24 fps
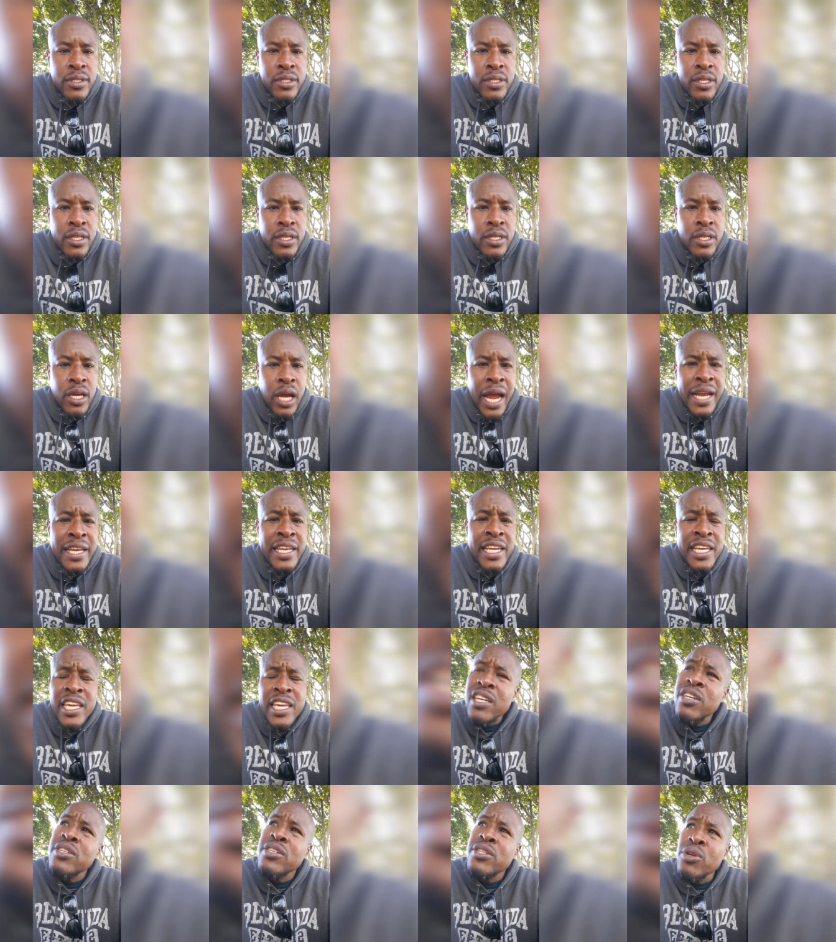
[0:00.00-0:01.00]
I think he
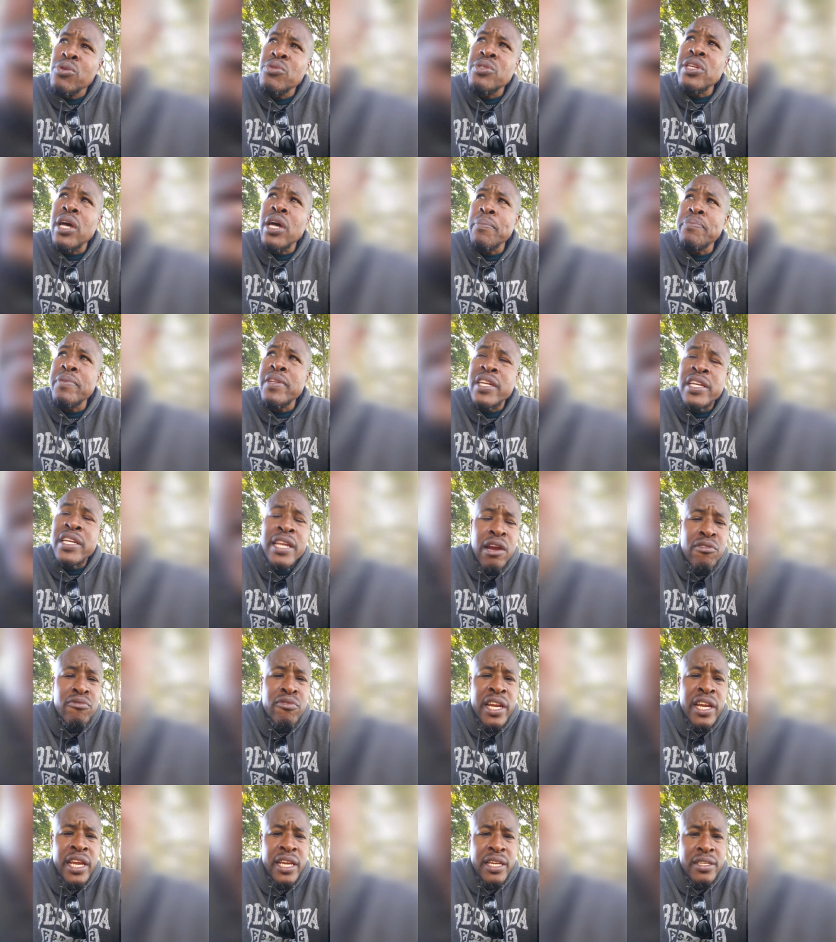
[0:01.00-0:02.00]
could do something in that
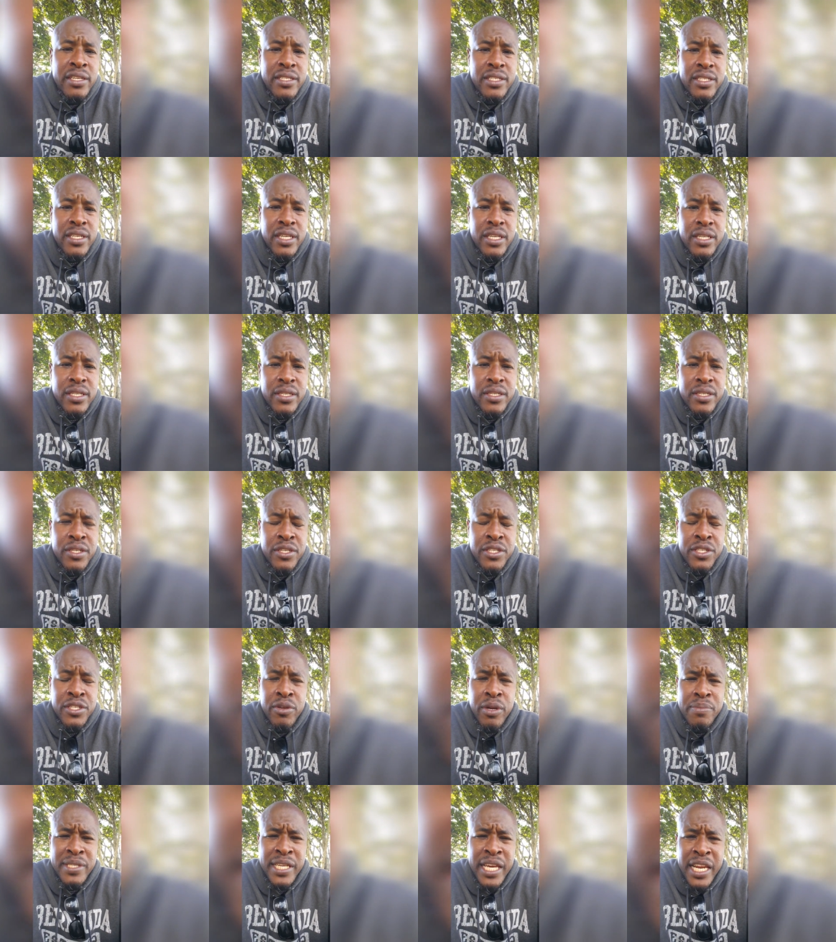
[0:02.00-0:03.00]
ring. See what I'm
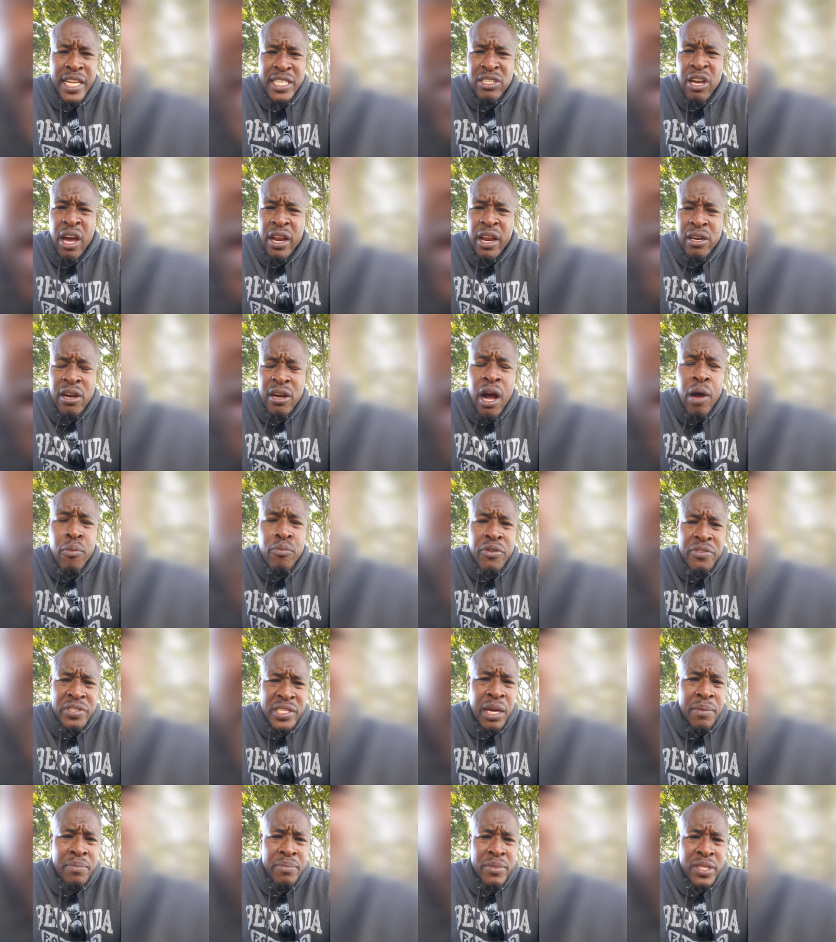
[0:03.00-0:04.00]
saying? It's going to come to
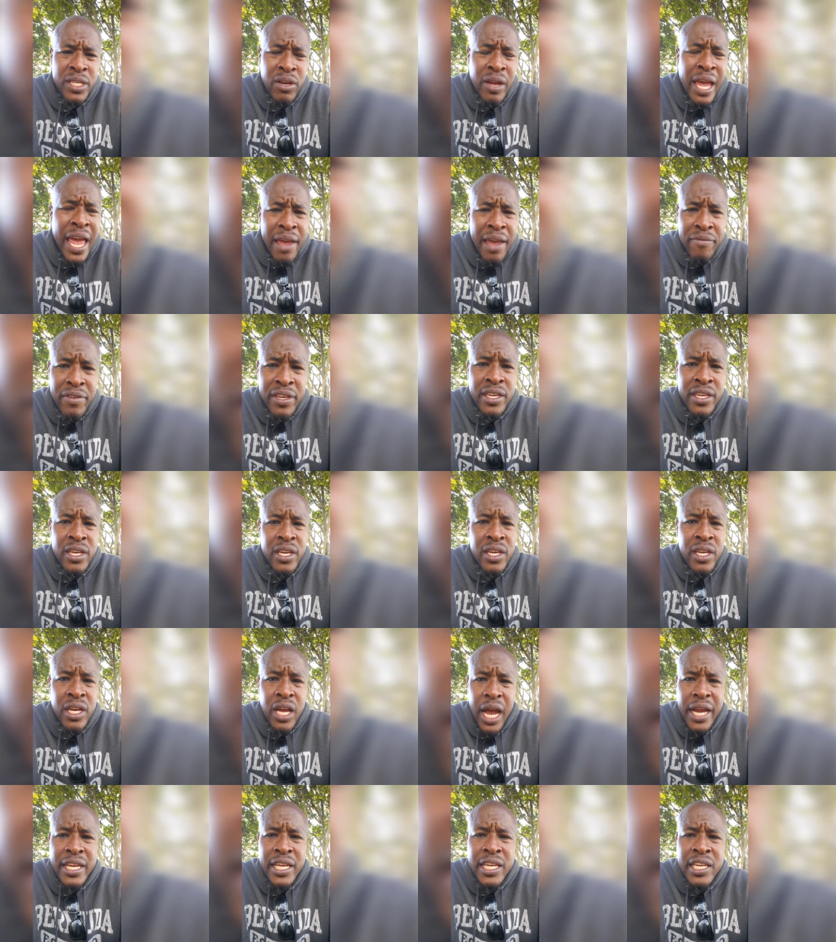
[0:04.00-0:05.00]
something heavy. I
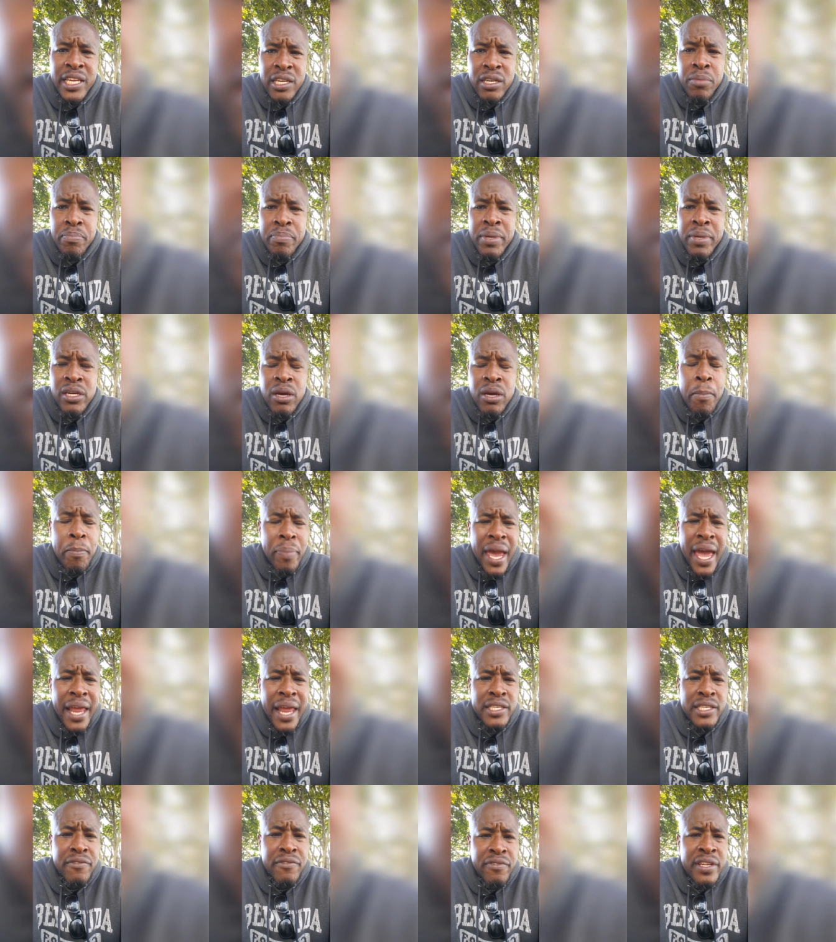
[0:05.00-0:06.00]
think he could be
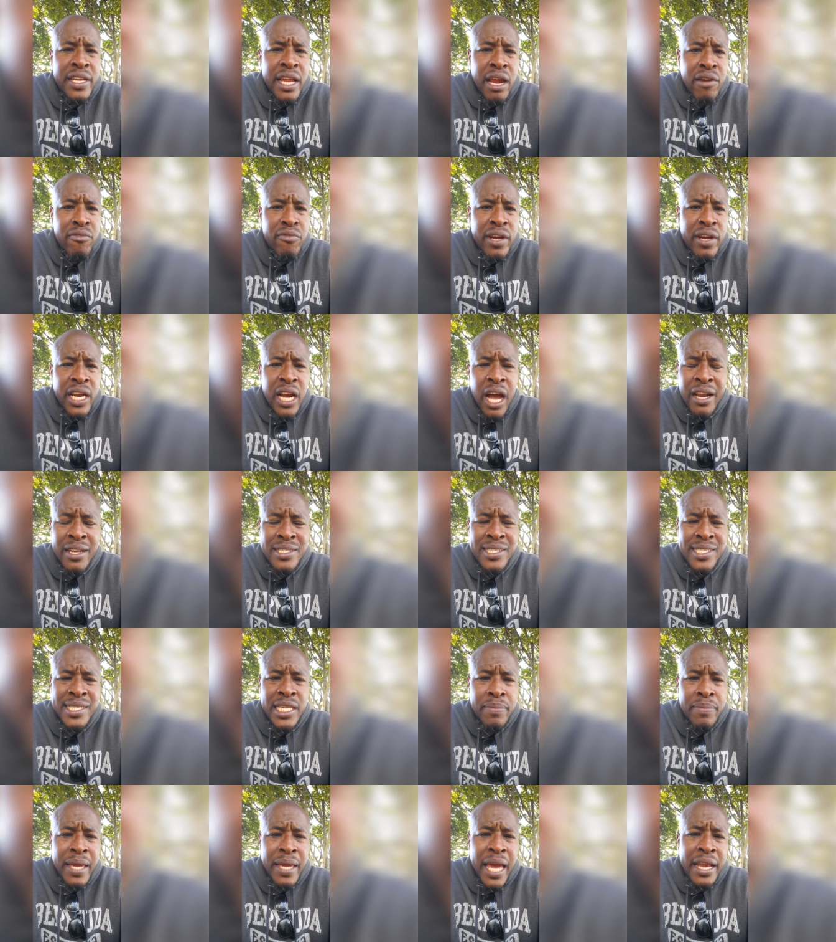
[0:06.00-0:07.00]
competitive in that ring. I don't see him
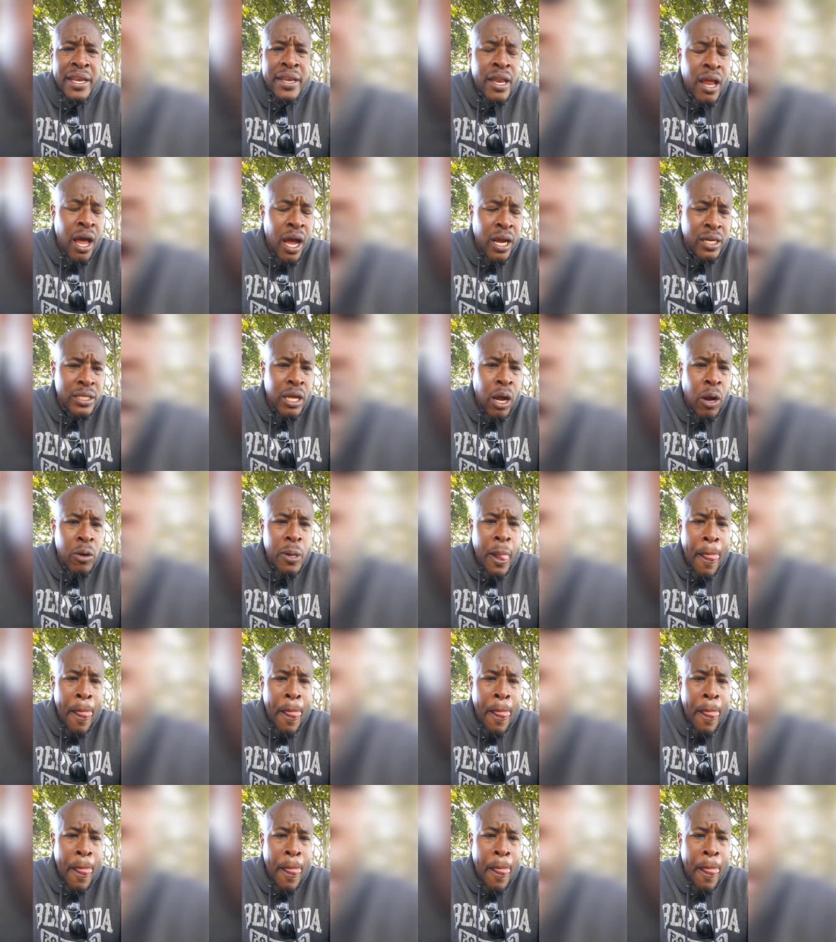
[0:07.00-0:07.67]
getting knocked out.